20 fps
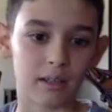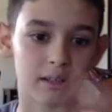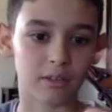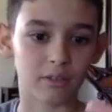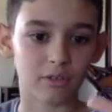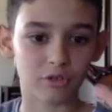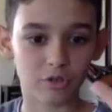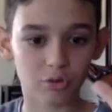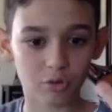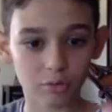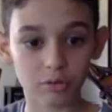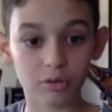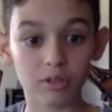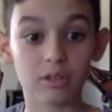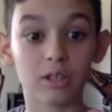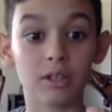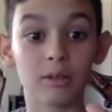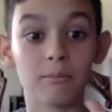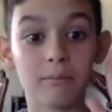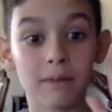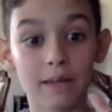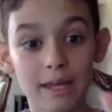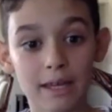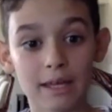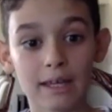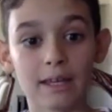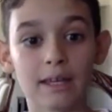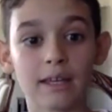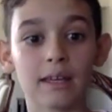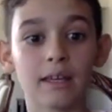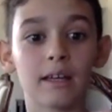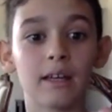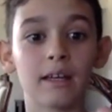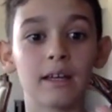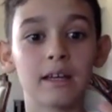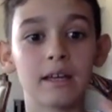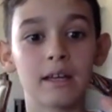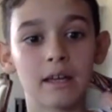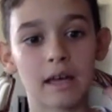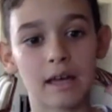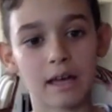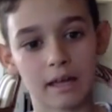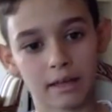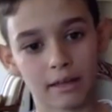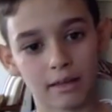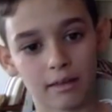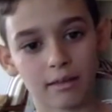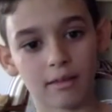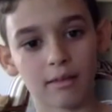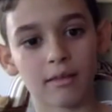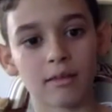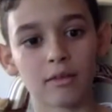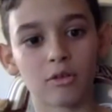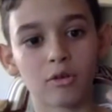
should make his